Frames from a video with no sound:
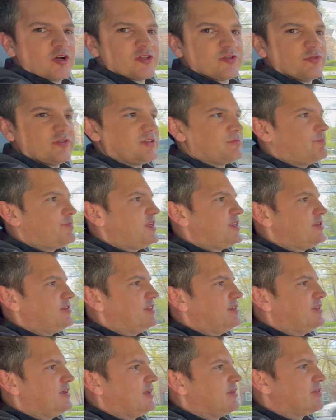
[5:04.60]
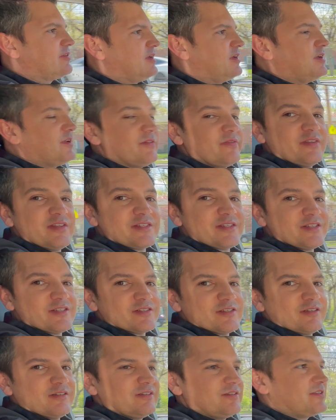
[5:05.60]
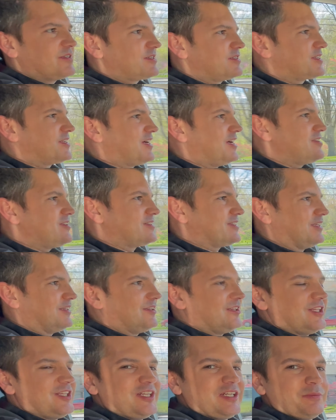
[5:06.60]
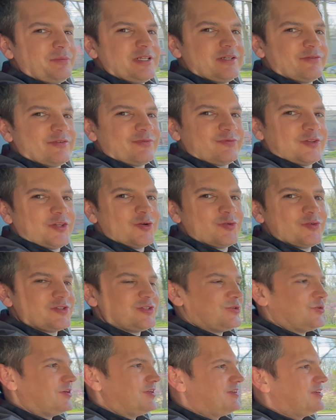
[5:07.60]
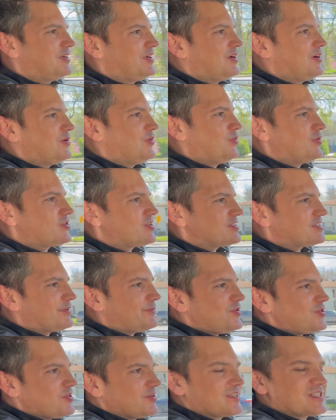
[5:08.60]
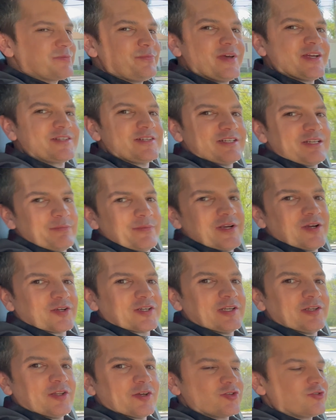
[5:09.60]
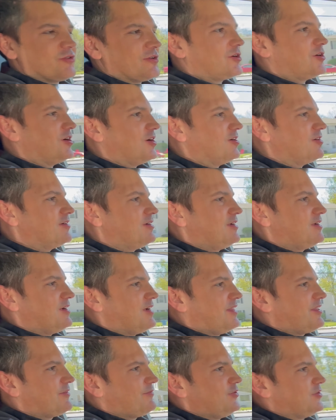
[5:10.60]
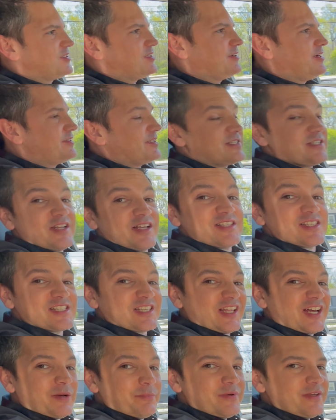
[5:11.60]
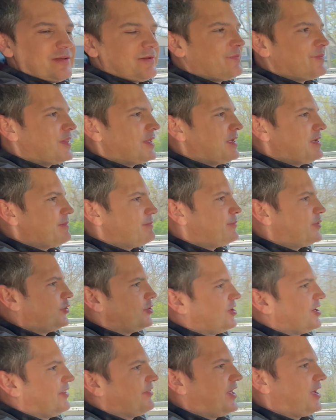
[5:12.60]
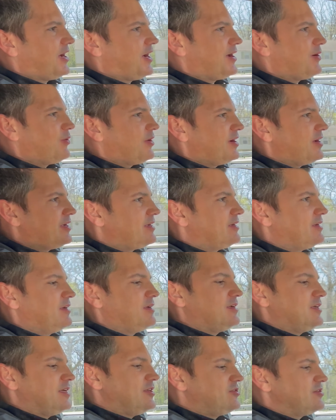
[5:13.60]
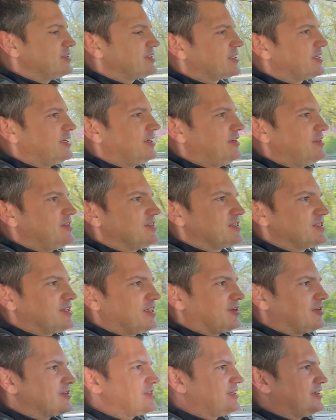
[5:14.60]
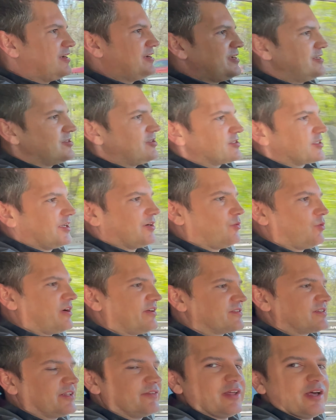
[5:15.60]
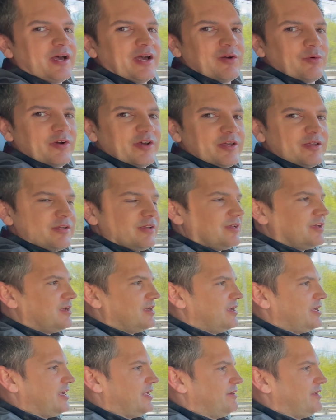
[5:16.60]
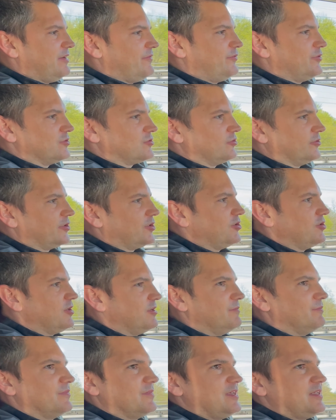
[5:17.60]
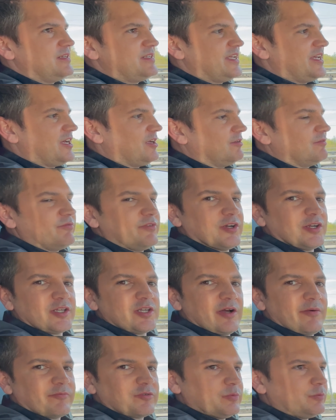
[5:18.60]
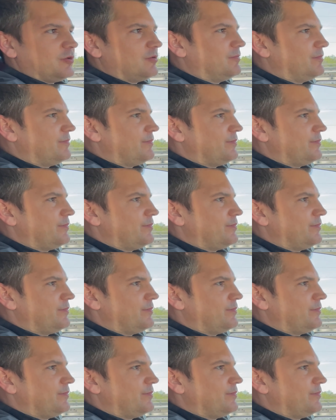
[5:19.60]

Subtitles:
it'll just beat you to death. This isn't. This has got just a little bit of a float to it, which is something you should expect in an American luxury car. I think it feels nice. It's not sloppy, but when you're on the highway, it just kind of just settles nice and just kind of wafts on the highway and feels really good. In town, very comfortable.